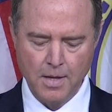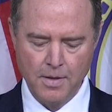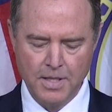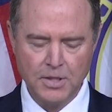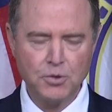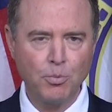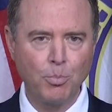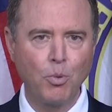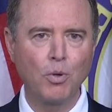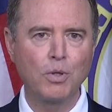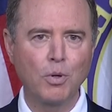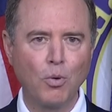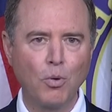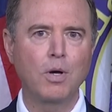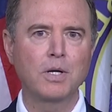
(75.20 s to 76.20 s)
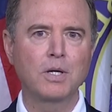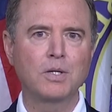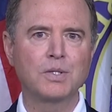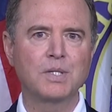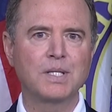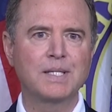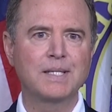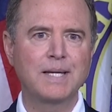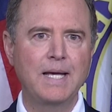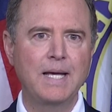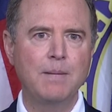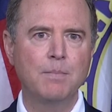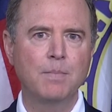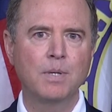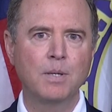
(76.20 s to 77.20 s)
This report chronicles a
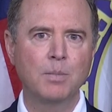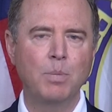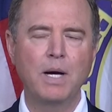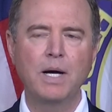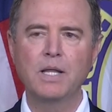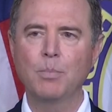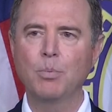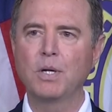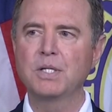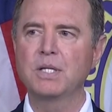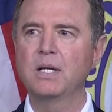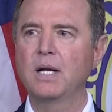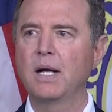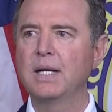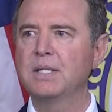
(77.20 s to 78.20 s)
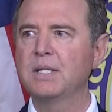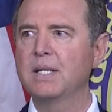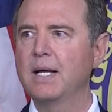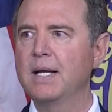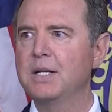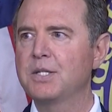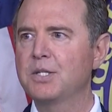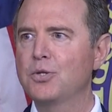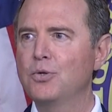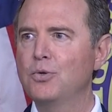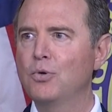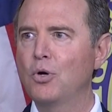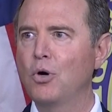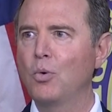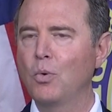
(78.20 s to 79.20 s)
scheme by the President of the United States
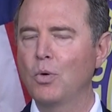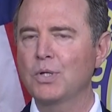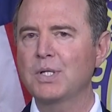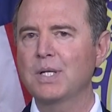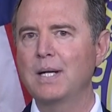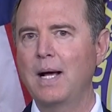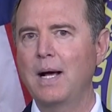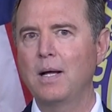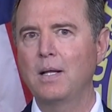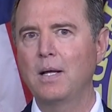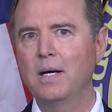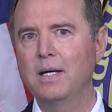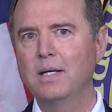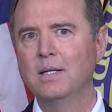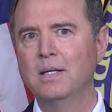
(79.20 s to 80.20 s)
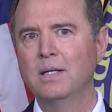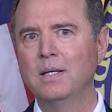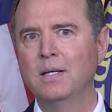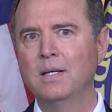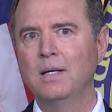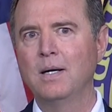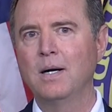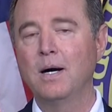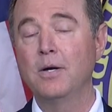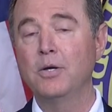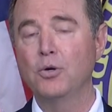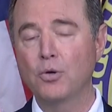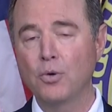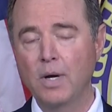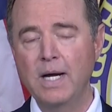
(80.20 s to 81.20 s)
to coerce an ally,
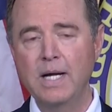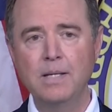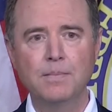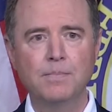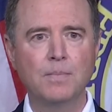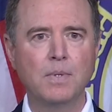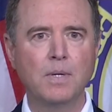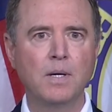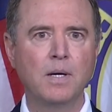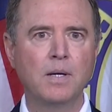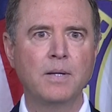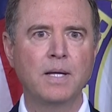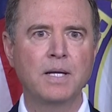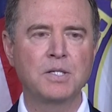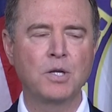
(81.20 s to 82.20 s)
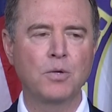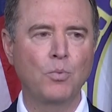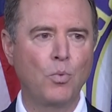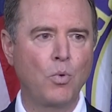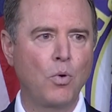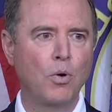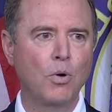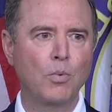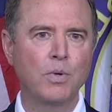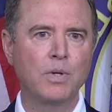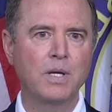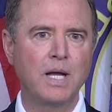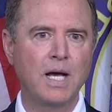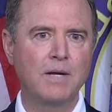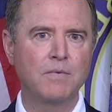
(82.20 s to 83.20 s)
Ukraine, that is at war with
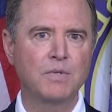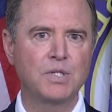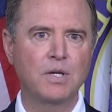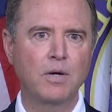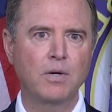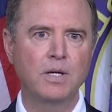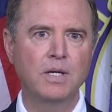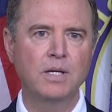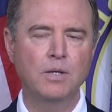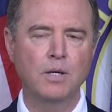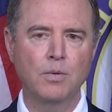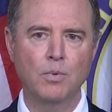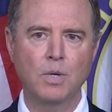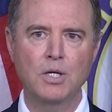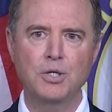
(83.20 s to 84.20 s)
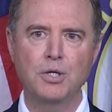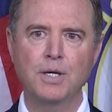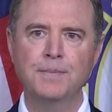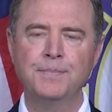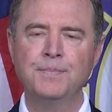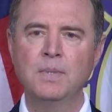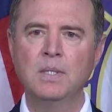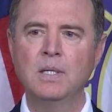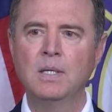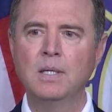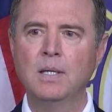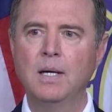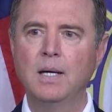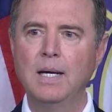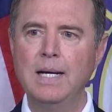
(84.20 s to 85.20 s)
an adversary, Russia,
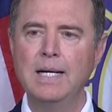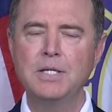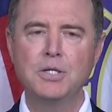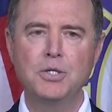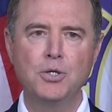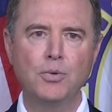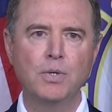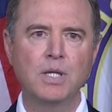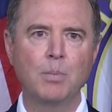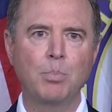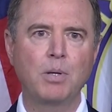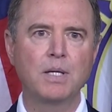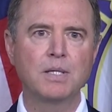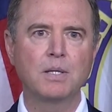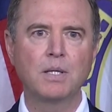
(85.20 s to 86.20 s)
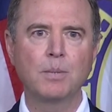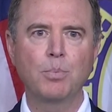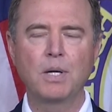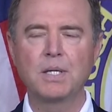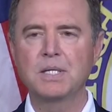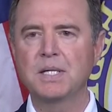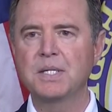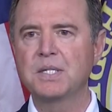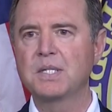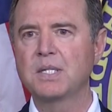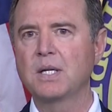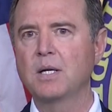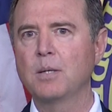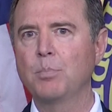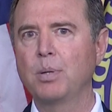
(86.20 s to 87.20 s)
into doing the President's
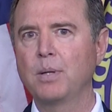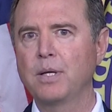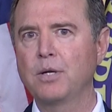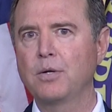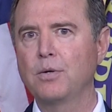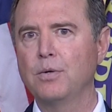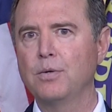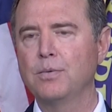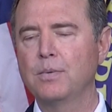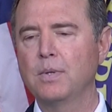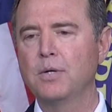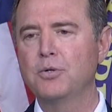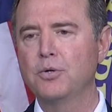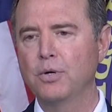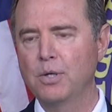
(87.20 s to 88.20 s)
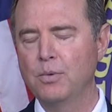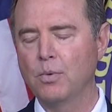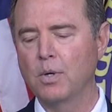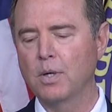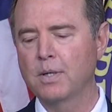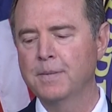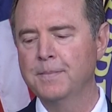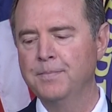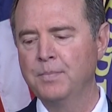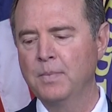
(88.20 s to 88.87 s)
political dirty work.